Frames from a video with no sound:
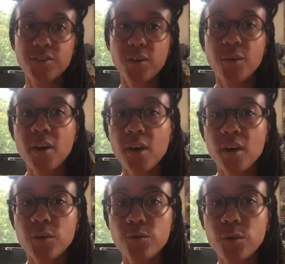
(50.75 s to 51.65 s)
So
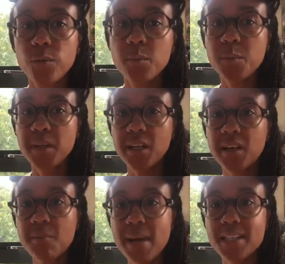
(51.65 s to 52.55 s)
the room being
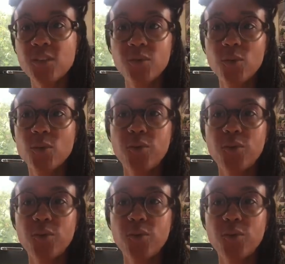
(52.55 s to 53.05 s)
a metaphor